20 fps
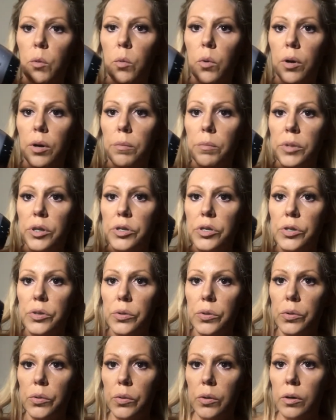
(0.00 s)
warm to
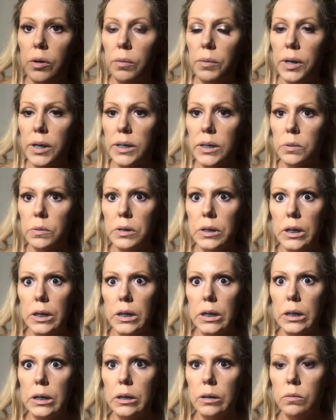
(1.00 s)
cool because it was
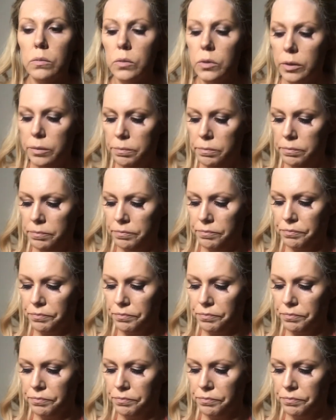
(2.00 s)
getting a little warm.